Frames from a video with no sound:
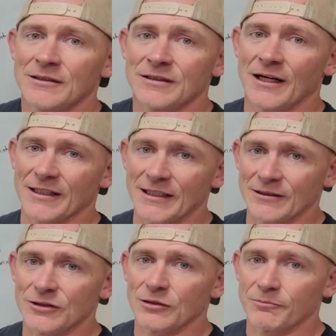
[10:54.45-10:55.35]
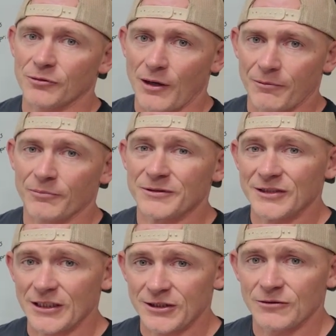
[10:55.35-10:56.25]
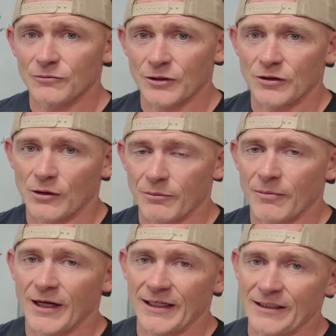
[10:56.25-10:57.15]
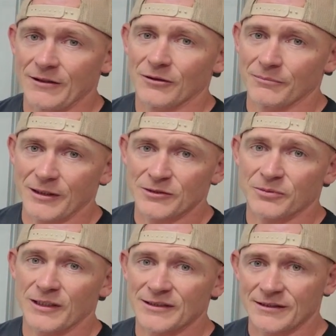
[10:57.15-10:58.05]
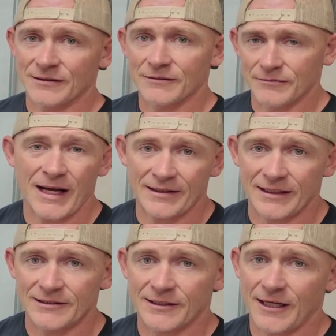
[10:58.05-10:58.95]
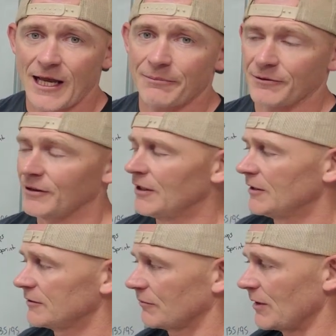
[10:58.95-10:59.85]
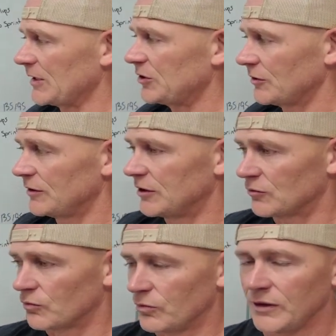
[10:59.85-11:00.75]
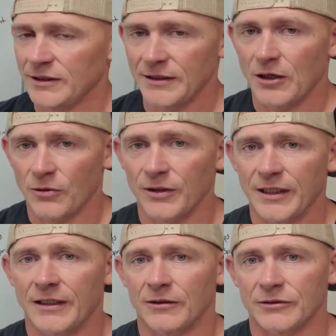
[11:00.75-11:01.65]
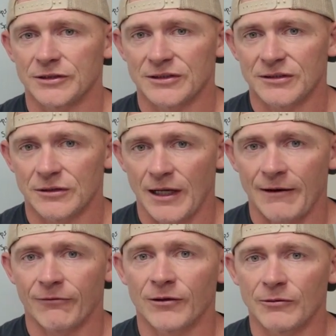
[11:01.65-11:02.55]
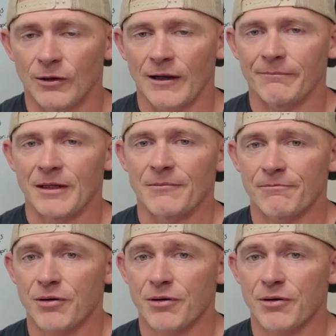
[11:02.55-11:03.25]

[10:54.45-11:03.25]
not getting good proper position with their upper body on a bench press, and bad things can happen. So make sure you just really hone in on just every rep being